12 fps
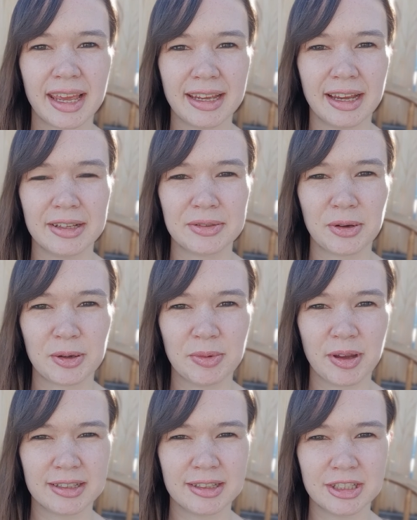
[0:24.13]
Hey guys, welcome
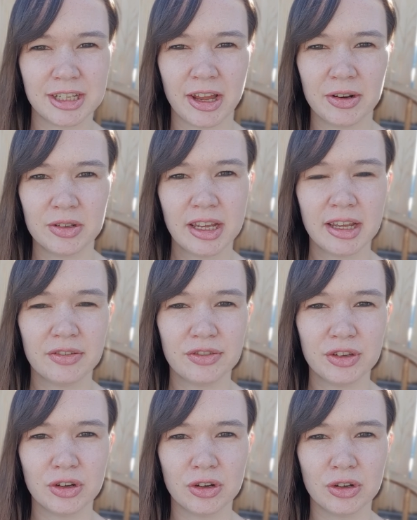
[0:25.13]
back to the channel. If
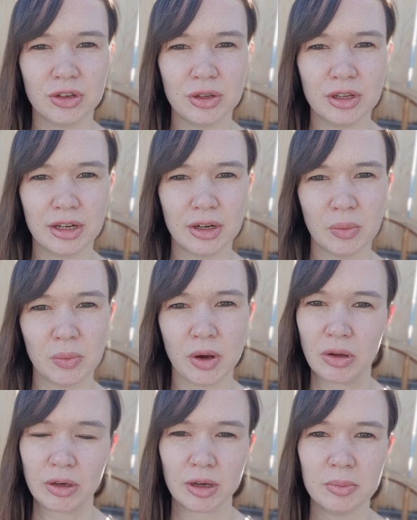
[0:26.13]
you're new here,
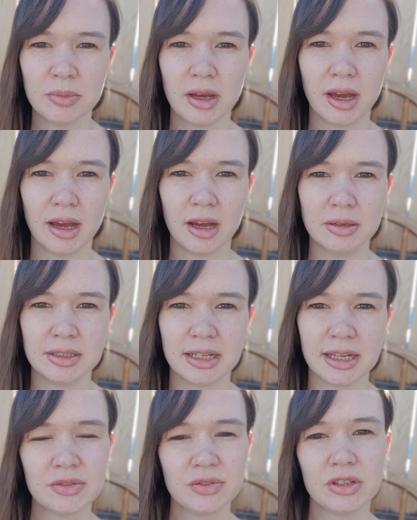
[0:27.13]
welcome.
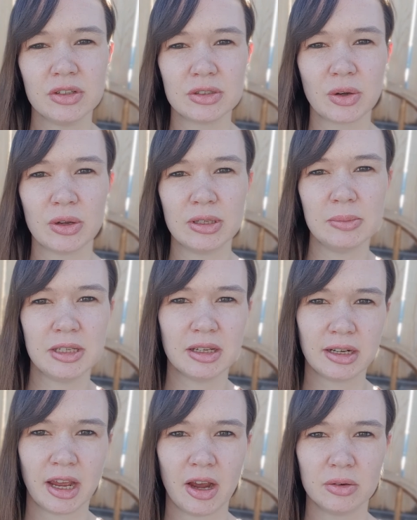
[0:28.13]
Today's video is going to be
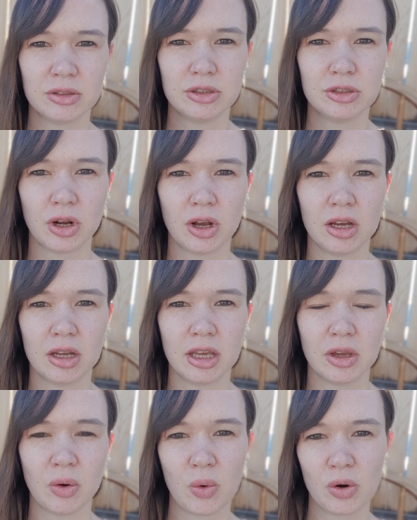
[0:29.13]
on how to draw
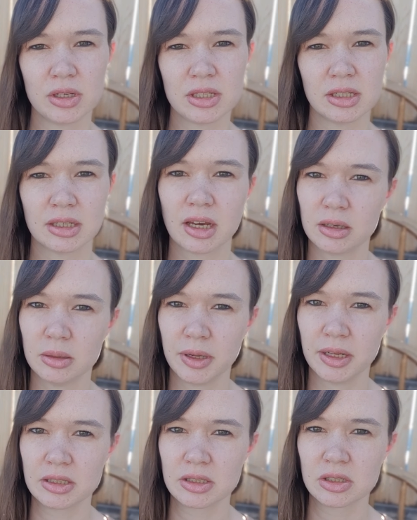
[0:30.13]
a horse in colored
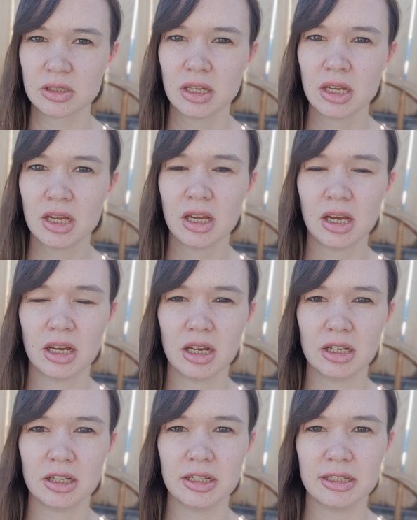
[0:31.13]
pencil.
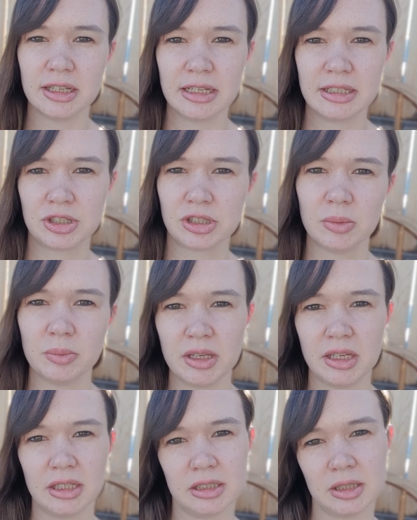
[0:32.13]
Today's just going to
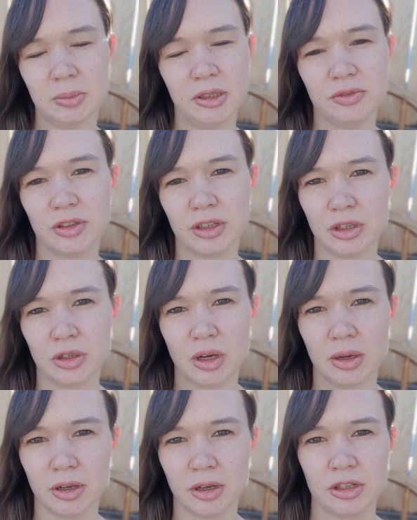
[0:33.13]
be a speed video.
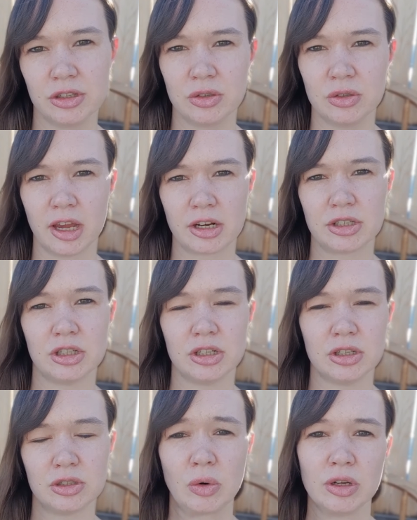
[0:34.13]
I'm not going to do actually a
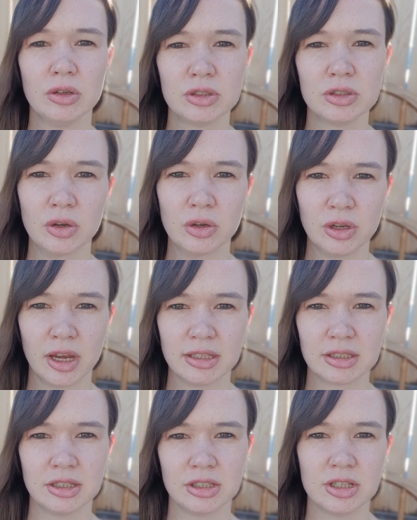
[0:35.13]
tutorial, so you
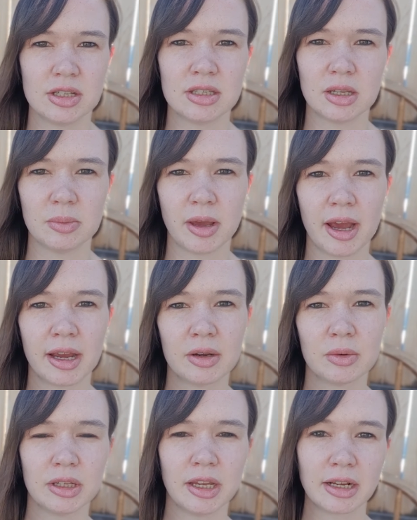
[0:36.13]
guys can just sit back,
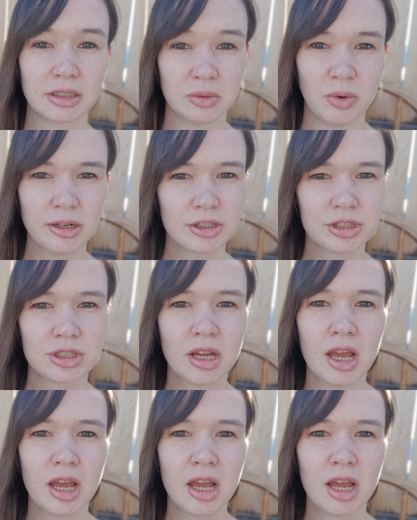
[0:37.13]
relax, and watch.